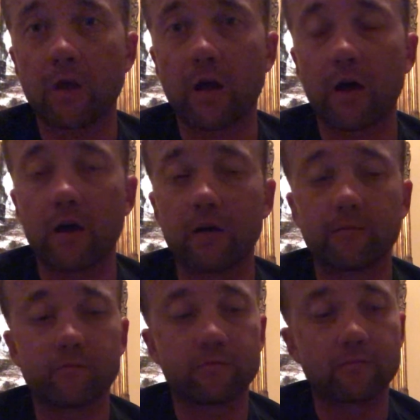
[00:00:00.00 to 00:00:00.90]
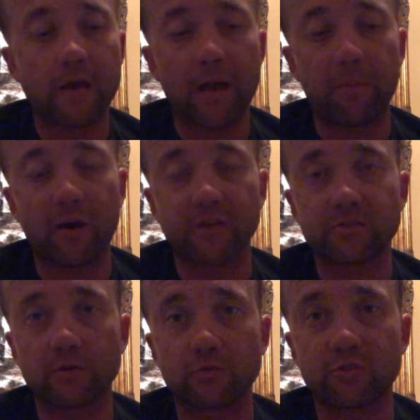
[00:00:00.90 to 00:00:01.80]

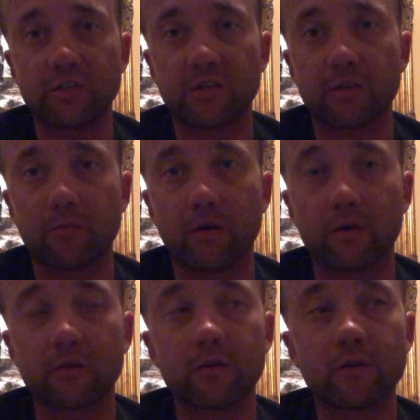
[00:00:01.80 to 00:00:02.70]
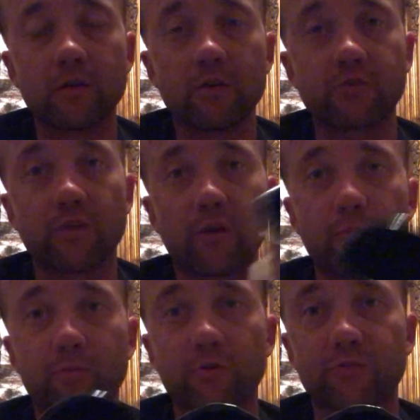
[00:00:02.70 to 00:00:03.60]
HATBOX Ghost Tiki mug. So they
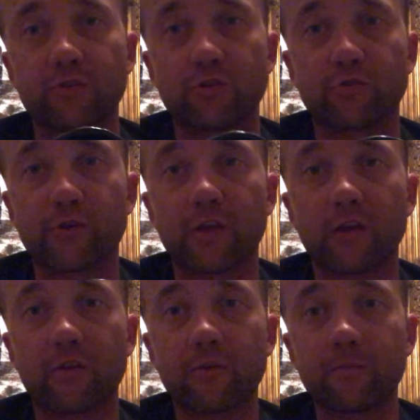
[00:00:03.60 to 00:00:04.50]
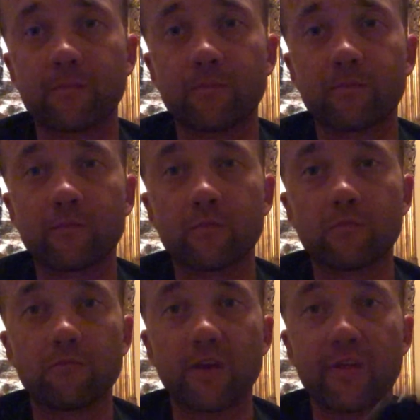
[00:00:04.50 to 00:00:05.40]
don't put the drink
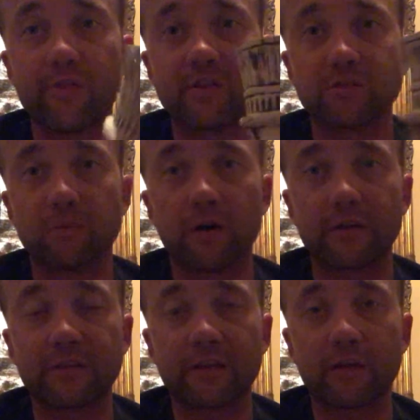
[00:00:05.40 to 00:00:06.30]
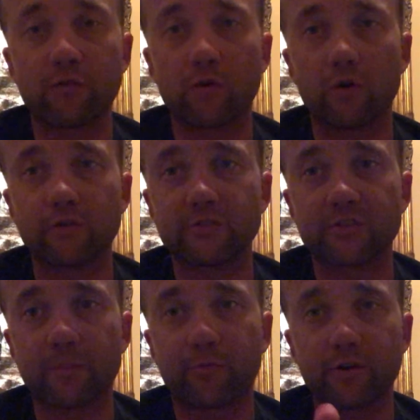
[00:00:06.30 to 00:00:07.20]
in this mug. They give you a
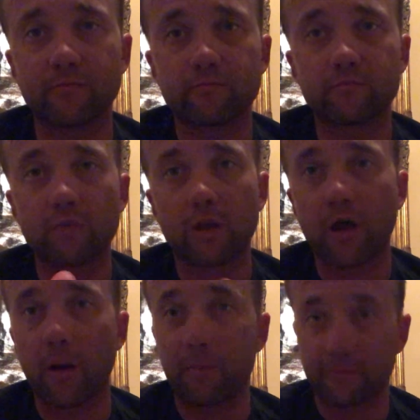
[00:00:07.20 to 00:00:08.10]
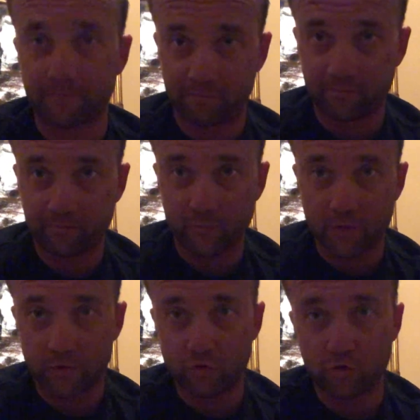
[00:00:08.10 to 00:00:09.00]
separate cup
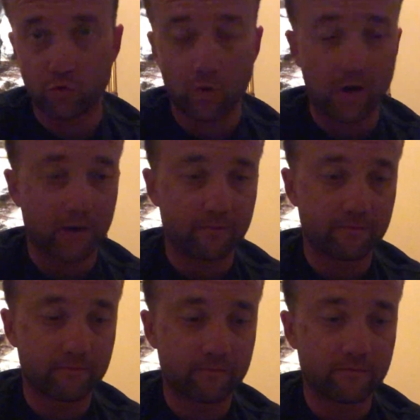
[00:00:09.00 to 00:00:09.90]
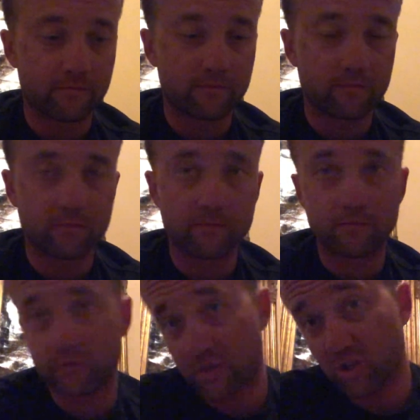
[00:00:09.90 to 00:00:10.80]
to
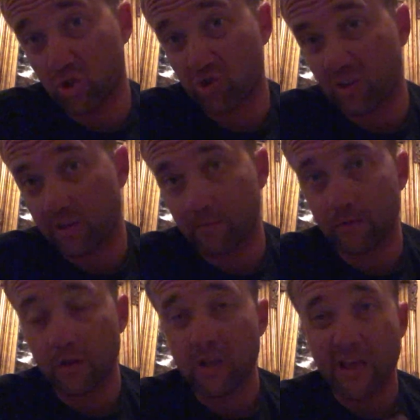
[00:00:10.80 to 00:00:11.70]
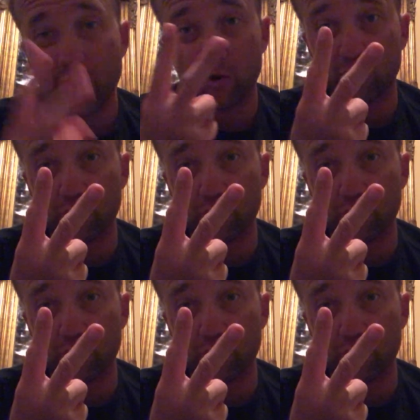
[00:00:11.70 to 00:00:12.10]
get your drink in. And there are